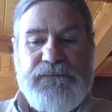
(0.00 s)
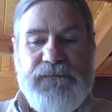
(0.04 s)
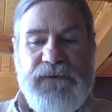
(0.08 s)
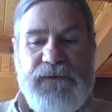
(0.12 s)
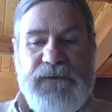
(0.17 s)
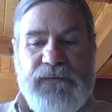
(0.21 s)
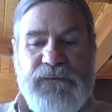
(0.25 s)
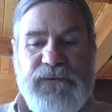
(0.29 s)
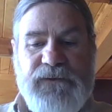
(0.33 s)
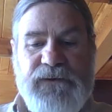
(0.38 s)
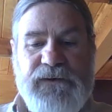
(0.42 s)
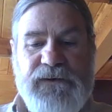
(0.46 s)

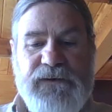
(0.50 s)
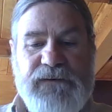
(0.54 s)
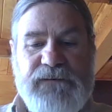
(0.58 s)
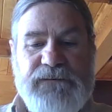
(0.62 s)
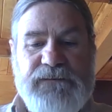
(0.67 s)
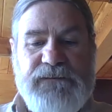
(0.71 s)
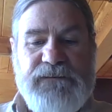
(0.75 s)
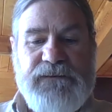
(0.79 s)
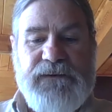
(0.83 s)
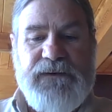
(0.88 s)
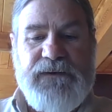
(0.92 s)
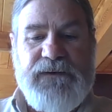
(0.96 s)
We are
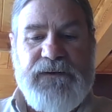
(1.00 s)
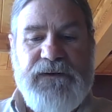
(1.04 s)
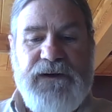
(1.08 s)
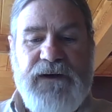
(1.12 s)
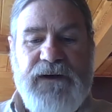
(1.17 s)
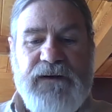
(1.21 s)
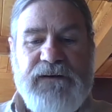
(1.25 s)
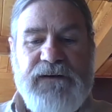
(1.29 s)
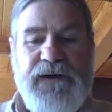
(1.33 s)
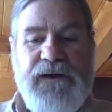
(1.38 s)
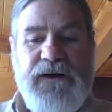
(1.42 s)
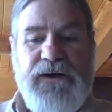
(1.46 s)

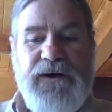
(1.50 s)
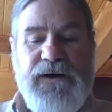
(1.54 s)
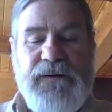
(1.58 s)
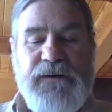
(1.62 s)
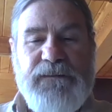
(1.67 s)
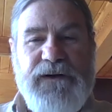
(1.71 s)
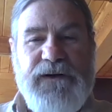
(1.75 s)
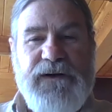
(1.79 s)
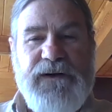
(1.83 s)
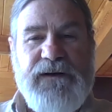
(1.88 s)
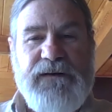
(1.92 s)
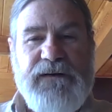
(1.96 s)
an
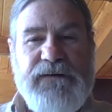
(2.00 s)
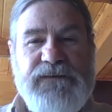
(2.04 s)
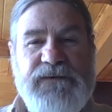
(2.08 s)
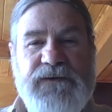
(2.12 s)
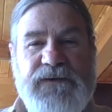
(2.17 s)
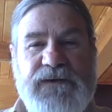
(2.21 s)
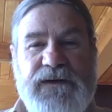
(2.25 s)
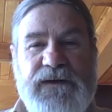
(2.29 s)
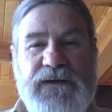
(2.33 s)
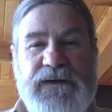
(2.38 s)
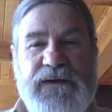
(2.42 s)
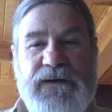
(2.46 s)
arm of
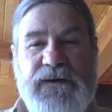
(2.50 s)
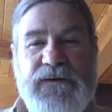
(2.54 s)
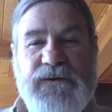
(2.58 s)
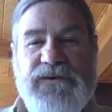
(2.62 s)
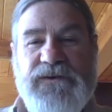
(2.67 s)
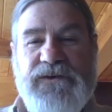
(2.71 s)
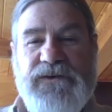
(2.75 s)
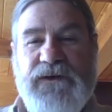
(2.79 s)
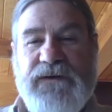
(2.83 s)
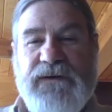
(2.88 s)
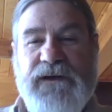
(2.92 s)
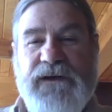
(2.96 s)
what's
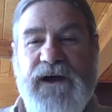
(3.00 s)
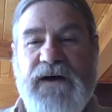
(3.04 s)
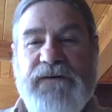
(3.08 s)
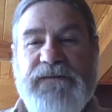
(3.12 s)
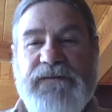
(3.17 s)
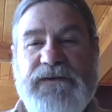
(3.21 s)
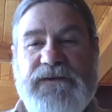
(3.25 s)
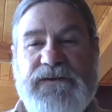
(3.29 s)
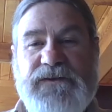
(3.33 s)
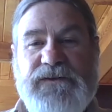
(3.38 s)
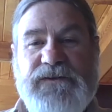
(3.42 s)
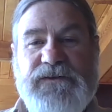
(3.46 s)
called the
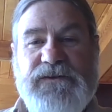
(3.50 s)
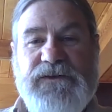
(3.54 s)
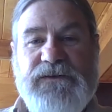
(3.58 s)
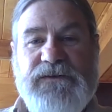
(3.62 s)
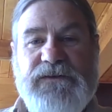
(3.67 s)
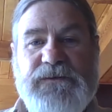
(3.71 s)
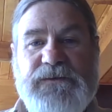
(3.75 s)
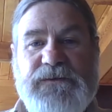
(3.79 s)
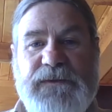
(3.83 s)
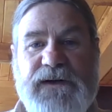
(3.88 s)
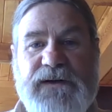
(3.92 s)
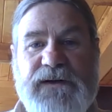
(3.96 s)
Office of
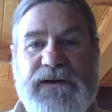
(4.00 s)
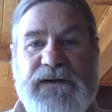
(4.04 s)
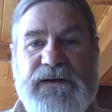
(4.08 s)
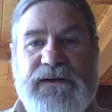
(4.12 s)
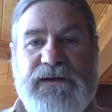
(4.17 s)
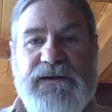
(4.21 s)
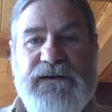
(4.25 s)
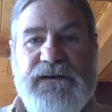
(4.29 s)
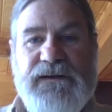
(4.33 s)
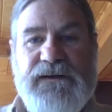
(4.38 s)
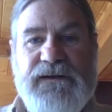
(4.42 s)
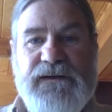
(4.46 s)
Surface
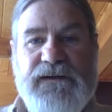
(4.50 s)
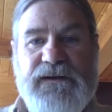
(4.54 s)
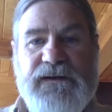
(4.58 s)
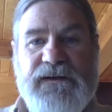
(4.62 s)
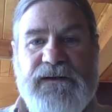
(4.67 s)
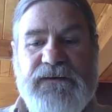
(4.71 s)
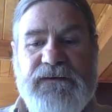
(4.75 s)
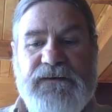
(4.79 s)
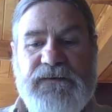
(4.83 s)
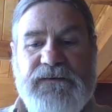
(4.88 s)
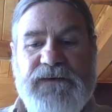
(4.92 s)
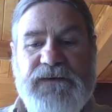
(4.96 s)
Mining,
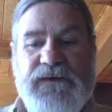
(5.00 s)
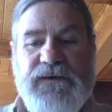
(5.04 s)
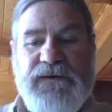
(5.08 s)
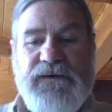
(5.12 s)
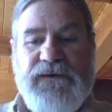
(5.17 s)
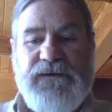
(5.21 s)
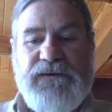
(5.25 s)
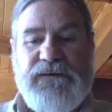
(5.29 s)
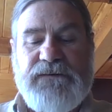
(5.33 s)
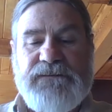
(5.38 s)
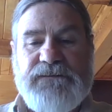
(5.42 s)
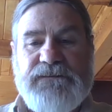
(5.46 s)
the
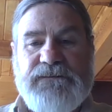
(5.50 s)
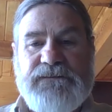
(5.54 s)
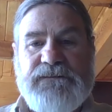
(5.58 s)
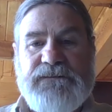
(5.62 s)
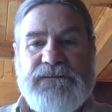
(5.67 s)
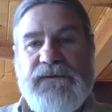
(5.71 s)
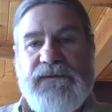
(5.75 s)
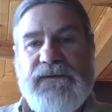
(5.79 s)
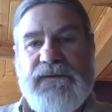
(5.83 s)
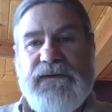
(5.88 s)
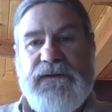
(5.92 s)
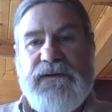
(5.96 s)
federal
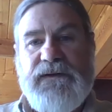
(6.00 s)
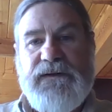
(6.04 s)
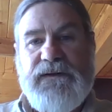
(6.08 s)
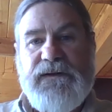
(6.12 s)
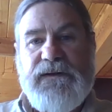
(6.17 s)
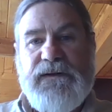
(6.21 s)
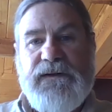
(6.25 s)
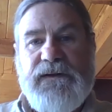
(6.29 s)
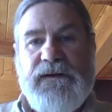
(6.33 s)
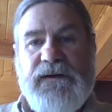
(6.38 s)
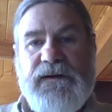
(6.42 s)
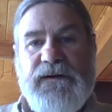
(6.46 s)

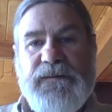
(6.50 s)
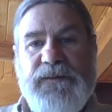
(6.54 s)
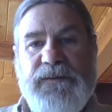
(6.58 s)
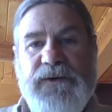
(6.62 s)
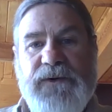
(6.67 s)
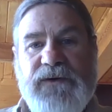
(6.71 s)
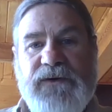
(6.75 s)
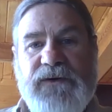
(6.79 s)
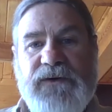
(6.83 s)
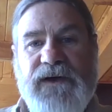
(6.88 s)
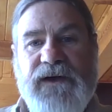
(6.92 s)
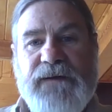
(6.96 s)

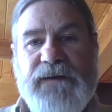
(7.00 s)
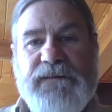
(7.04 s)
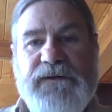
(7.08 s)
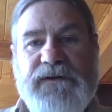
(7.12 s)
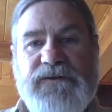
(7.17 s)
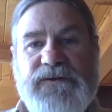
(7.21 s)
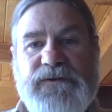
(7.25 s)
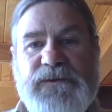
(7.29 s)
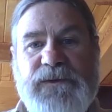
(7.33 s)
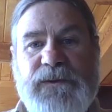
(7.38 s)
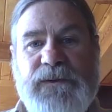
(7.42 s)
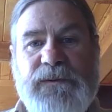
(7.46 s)
program.
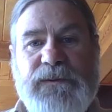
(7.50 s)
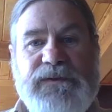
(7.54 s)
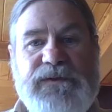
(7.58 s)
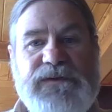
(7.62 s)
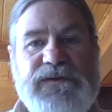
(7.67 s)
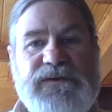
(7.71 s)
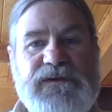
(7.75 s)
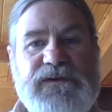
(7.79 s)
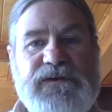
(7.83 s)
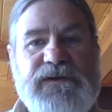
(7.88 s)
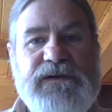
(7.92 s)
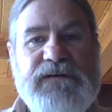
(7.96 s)
That's where we
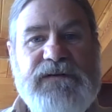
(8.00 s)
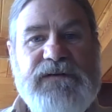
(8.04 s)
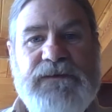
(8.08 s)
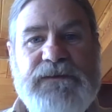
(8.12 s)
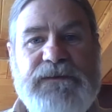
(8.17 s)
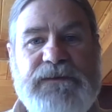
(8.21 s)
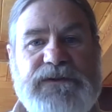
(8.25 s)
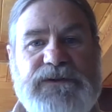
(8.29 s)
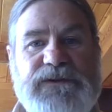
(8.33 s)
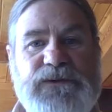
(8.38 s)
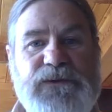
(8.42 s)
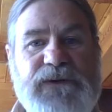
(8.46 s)
receive the
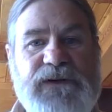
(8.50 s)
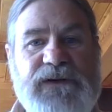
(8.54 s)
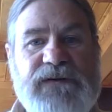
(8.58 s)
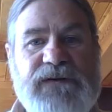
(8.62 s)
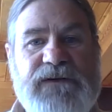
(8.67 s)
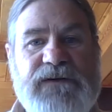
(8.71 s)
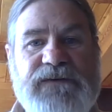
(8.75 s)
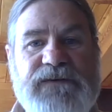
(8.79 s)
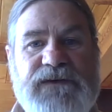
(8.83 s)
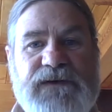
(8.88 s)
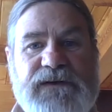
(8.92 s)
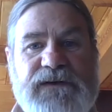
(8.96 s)
majority of our
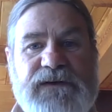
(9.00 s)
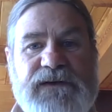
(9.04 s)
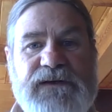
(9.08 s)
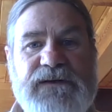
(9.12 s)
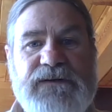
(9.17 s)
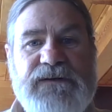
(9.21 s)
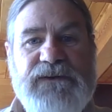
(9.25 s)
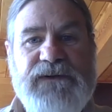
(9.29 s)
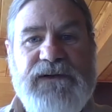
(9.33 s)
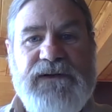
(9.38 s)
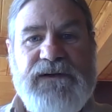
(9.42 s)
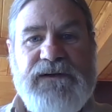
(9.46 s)
funding.
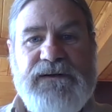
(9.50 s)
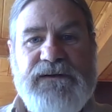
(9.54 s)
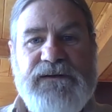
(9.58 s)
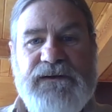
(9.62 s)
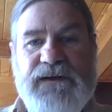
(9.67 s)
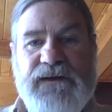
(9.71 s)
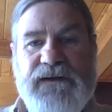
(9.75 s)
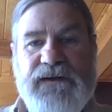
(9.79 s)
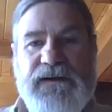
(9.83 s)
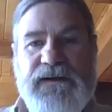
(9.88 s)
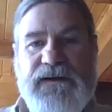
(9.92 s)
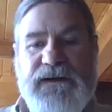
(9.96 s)
We get
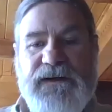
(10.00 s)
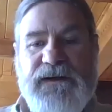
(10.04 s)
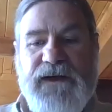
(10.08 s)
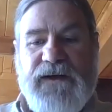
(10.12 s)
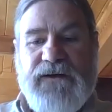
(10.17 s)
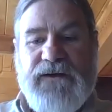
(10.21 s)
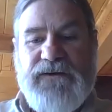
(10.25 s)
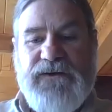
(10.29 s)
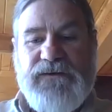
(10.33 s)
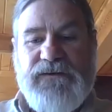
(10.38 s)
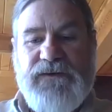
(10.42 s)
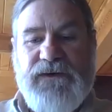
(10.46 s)

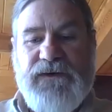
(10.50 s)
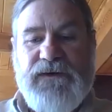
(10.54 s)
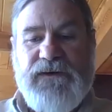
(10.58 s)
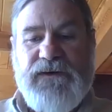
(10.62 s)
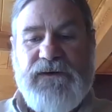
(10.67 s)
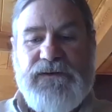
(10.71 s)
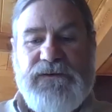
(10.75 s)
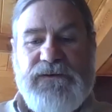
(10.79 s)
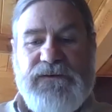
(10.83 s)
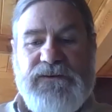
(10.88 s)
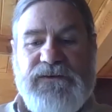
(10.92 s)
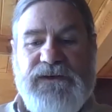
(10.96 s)
actually very
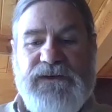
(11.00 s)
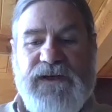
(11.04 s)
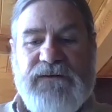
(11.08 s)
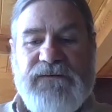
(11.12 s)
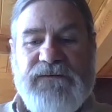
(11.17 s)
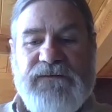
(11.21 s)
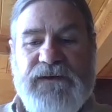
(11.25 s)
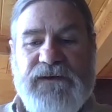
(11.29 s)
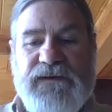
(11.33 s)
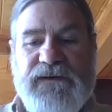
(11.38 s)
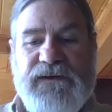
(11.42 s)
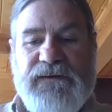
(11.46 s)
little state
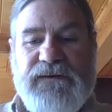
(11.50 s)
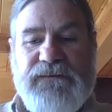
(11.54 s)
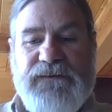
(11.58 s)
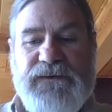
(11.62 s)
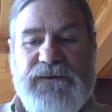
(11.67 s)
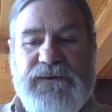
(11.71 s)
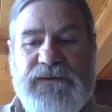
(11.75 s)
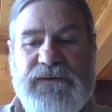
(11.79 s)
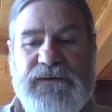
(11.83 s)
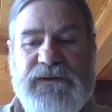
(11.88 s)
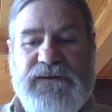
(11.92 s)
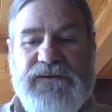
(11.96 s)
funding. We
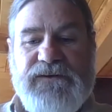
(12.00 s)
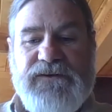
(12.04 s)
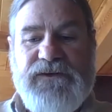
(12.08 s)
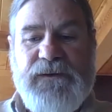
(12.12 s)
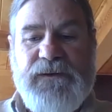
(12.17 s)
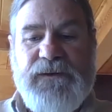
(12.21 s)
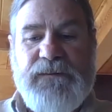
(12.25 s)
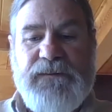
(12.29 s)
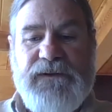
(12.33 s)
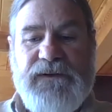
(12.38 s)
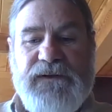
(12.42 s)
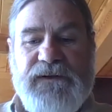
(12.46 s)
do get
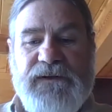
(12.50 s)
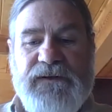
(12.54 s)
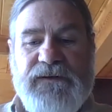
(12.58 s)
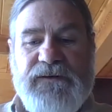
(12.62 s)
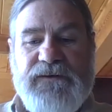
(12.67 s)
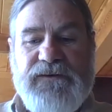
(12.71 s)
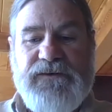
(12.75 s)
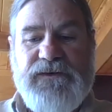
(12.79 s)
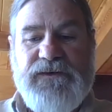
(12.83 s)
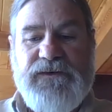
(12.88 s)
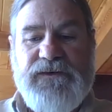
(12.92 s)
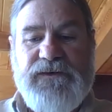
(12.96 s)
some
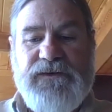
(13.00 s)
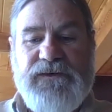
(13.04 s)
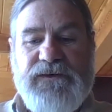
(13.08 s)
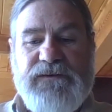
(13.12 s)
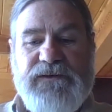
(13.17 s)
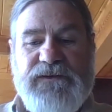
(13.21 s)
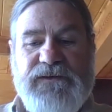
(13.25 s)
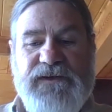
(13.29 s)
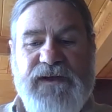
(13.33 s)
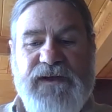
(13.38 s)
severance